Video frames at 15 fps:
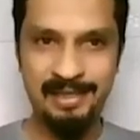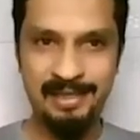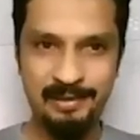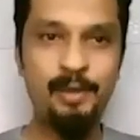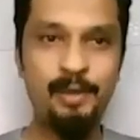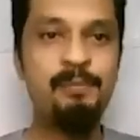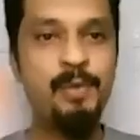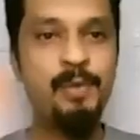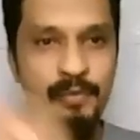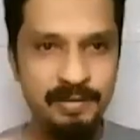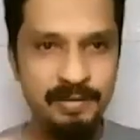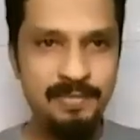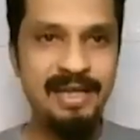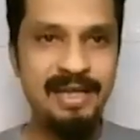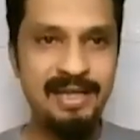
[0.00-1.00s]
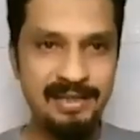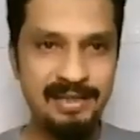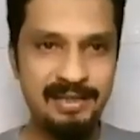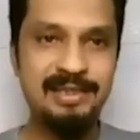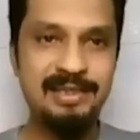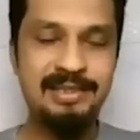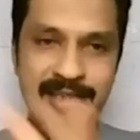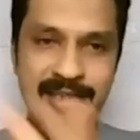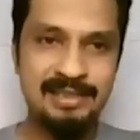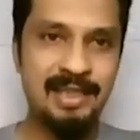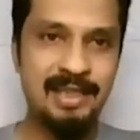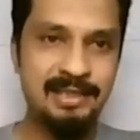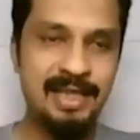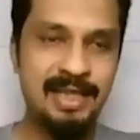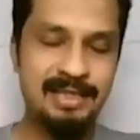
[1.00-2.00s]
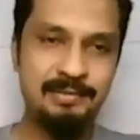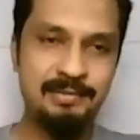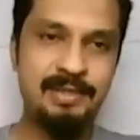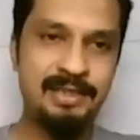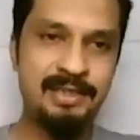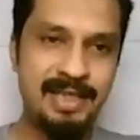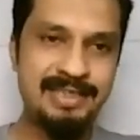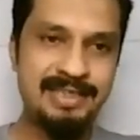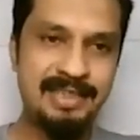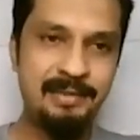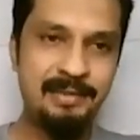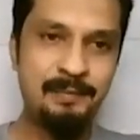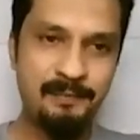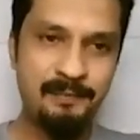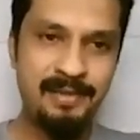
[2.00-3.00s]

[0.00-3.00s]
Though movie mein, it's just Nanda ji.